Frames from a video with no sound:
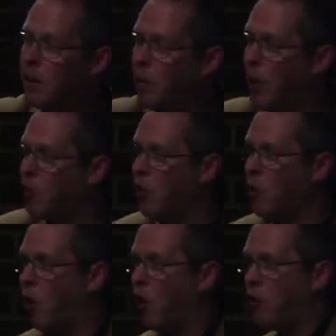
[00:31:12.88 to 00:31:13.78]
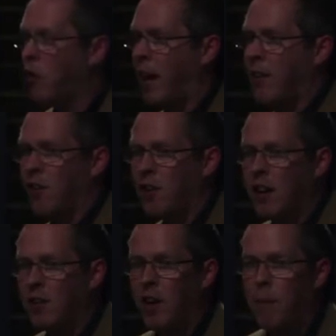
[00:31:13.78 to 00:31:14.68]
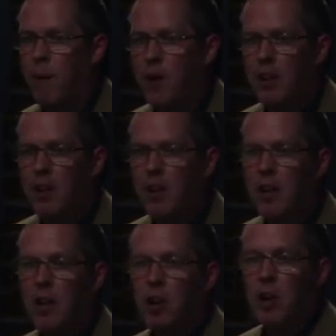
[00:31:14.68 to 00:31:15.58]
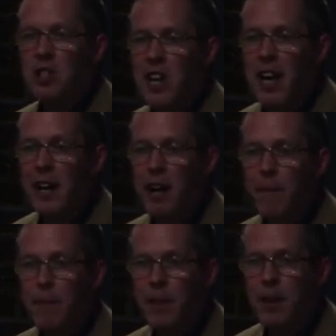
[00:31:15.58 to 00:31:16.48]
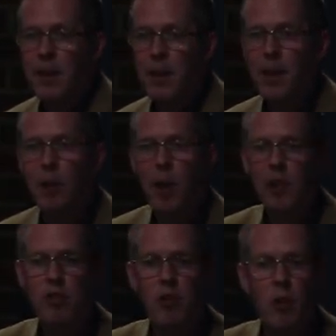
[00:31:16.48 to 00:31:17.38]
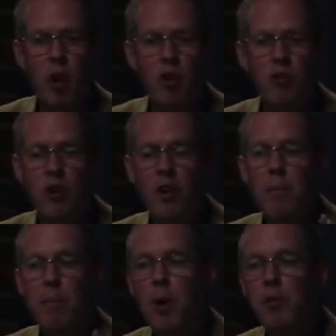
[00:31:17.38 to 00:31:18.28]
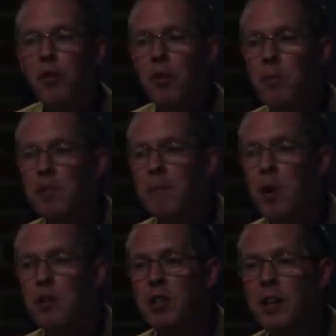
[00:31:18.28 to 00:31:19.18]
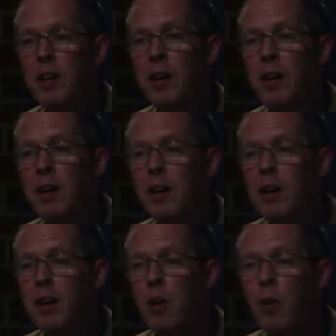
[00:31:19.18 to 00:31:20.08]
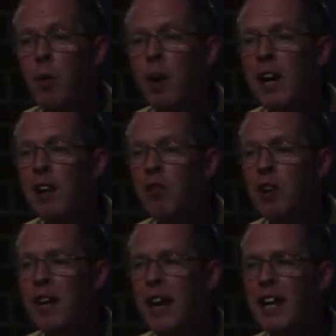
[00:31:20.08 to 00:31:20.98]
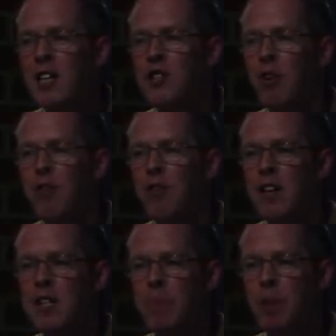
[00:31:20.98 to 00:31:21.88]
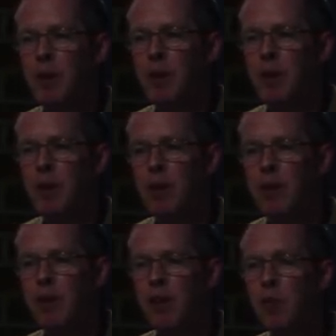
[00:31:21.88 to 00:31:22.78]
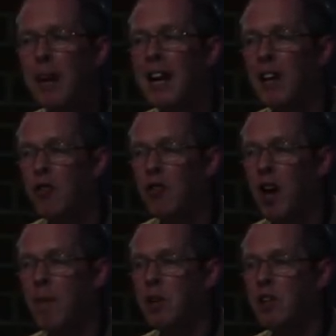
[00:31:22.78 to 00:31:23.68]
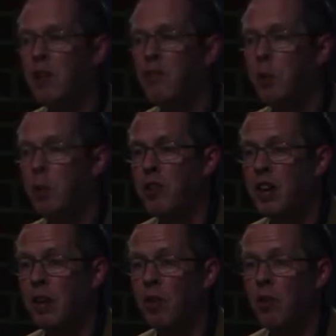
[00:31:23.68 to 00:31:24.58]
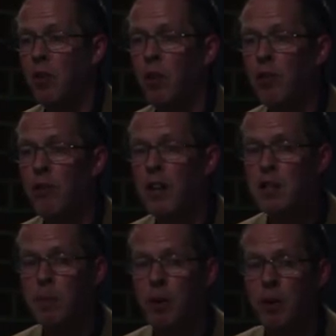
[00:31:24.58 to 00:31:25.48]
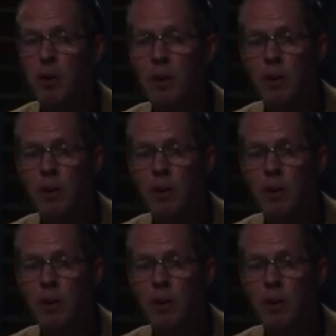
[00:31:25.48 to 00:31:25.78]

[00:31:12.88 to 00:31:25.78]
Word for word: The ones who got, had the sad stuff promoted got sadder. And the ones who got both of them demoted were less engaged on Facebook. They spent less time and did fewer things on Facebook.